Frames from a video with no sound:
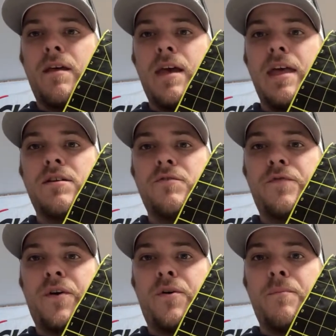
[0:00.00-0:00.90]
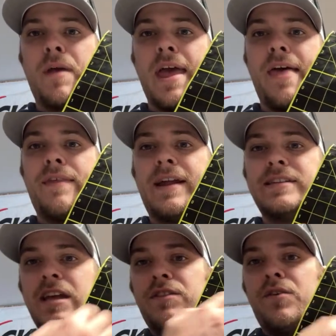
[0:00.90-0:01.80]
and confirm. And then I
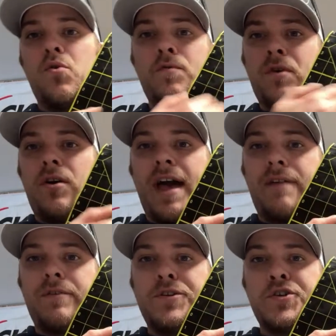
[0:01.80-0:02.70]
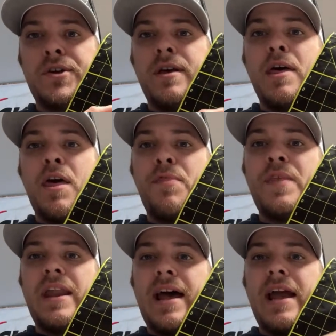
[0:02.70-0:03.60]
take the overall average, and
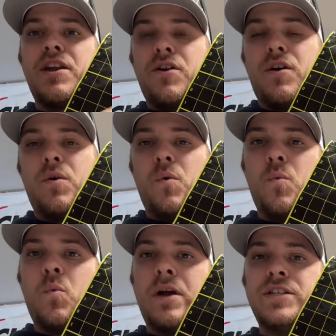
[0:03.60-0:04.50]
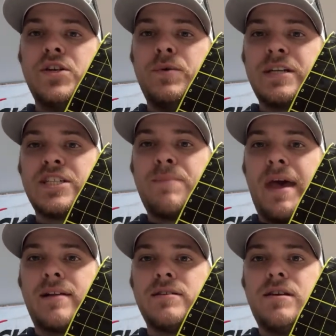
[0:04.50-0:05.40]
then I know what to
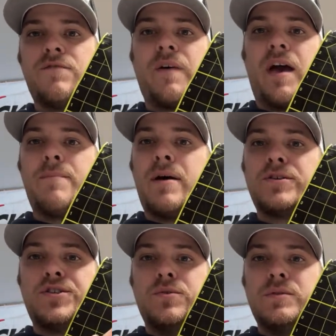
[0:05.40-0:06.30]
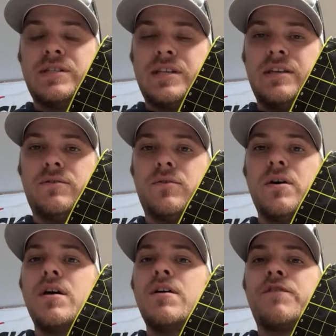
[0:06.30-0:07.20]
expect if I'm out shooting steel,
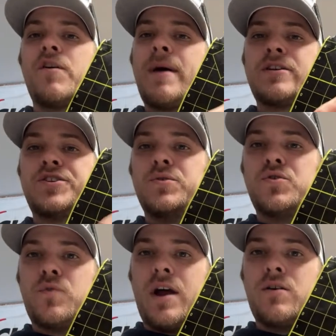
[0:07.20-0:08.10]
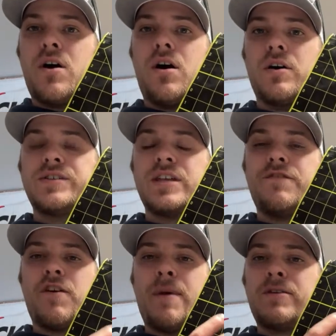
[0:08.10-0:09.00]
if I'm out shooting groundhogs,
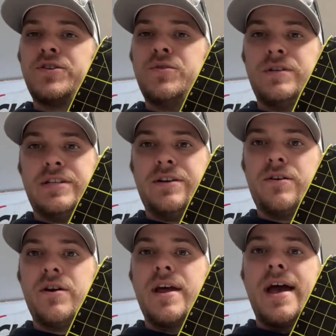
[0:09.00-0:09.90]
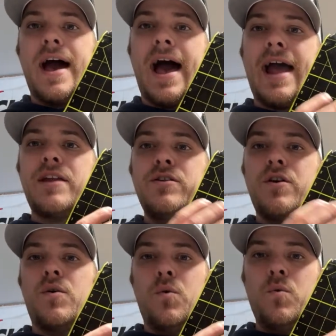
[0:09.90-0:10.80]
if I'm out shooting a deer. I
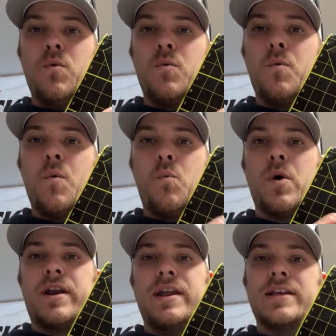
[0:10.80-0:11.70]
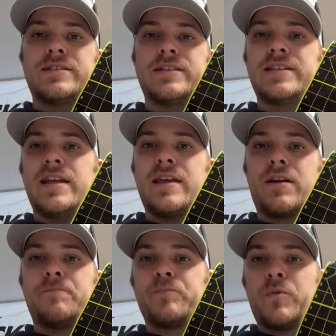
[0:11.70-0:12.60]
know what it is. Let's say that
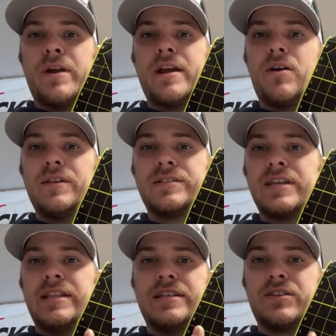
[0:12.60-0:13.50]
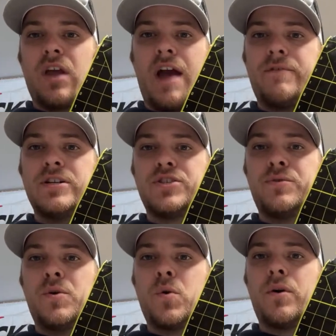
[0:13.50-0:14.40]
right now, let's say this average is
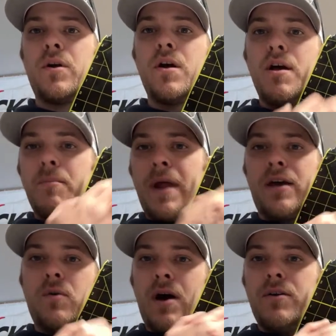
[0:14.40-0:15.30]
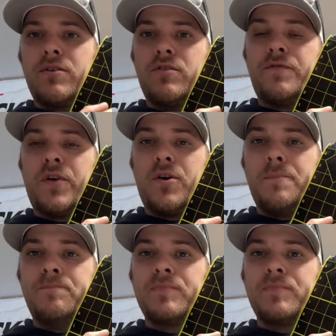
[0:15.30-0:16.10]
3/4, but I go out and confirm,